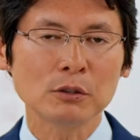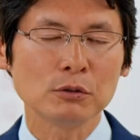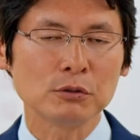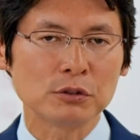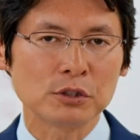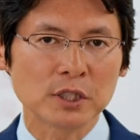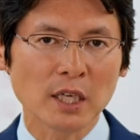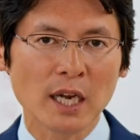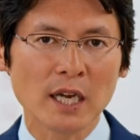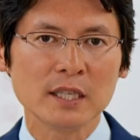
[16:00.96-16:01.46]
to
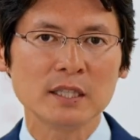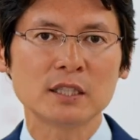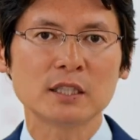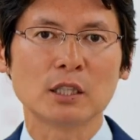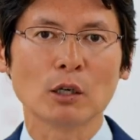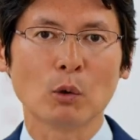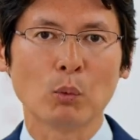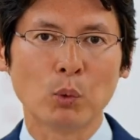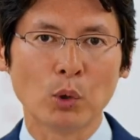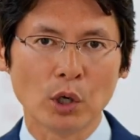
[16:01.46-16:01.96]
change
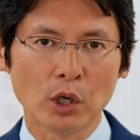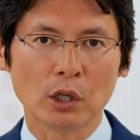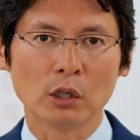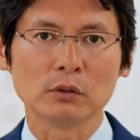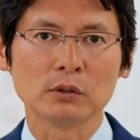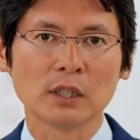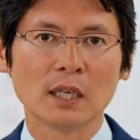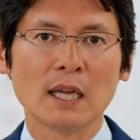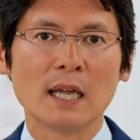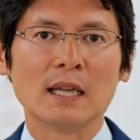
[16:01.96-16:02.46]
the
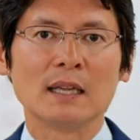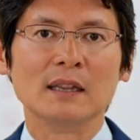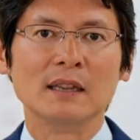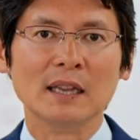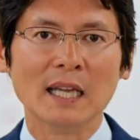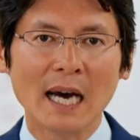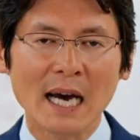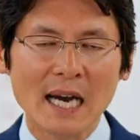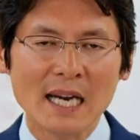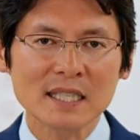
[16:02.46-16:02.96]
world
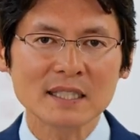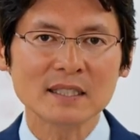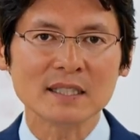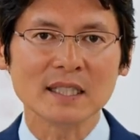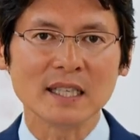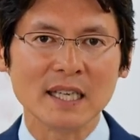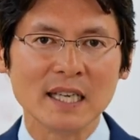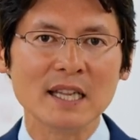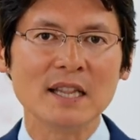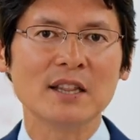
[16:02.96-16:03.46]
lies
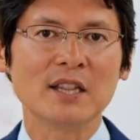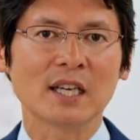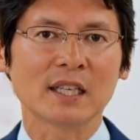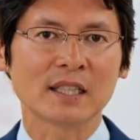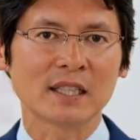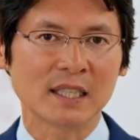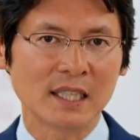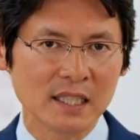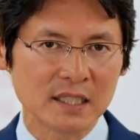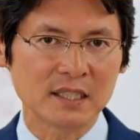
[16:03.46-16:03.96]
in the
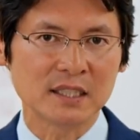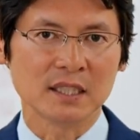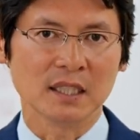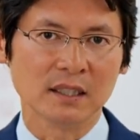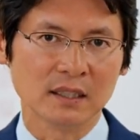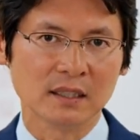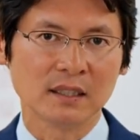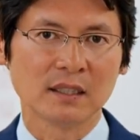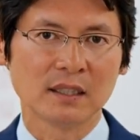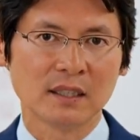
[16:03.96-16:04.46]

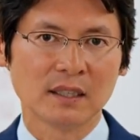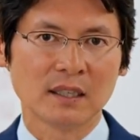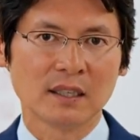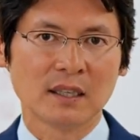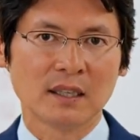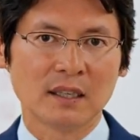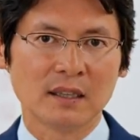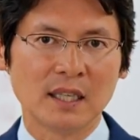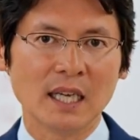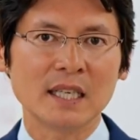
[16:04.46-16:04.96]
kitchen.
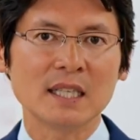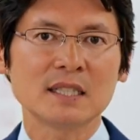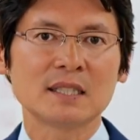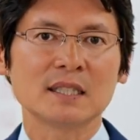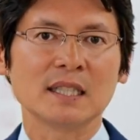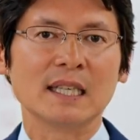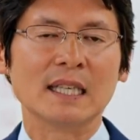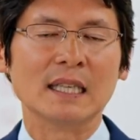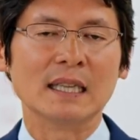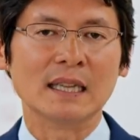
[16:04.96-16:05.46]
That
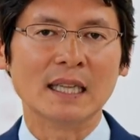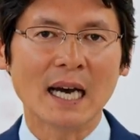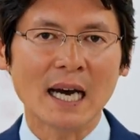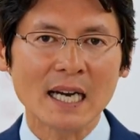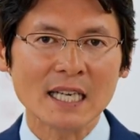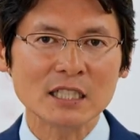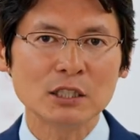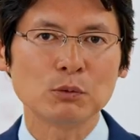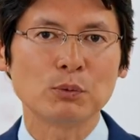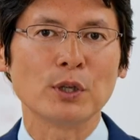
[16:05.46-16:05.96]
is, it
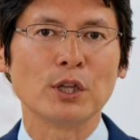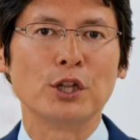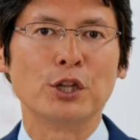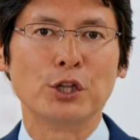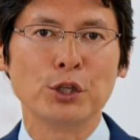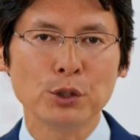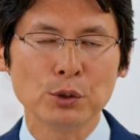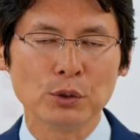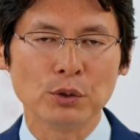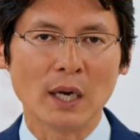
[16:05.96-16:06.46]
lies
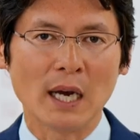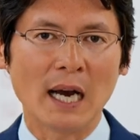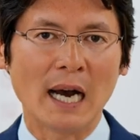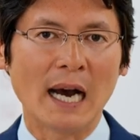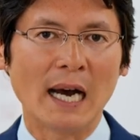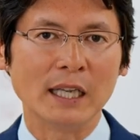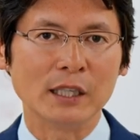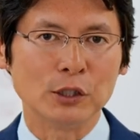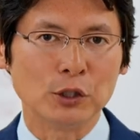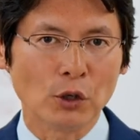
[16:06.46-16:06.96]
with you
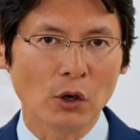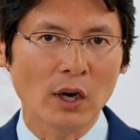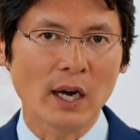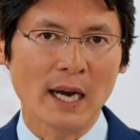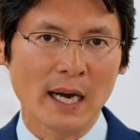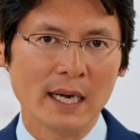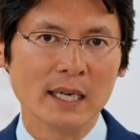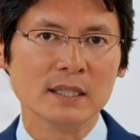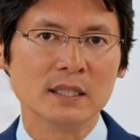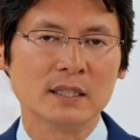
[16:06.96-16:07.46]
and your
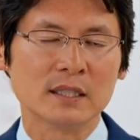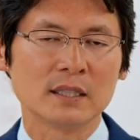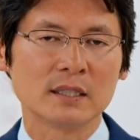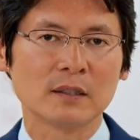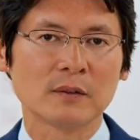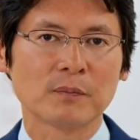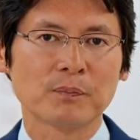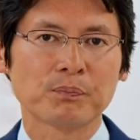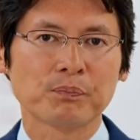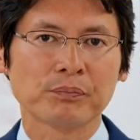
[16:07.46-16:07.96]

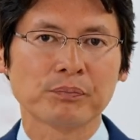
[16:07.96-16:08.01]
hands.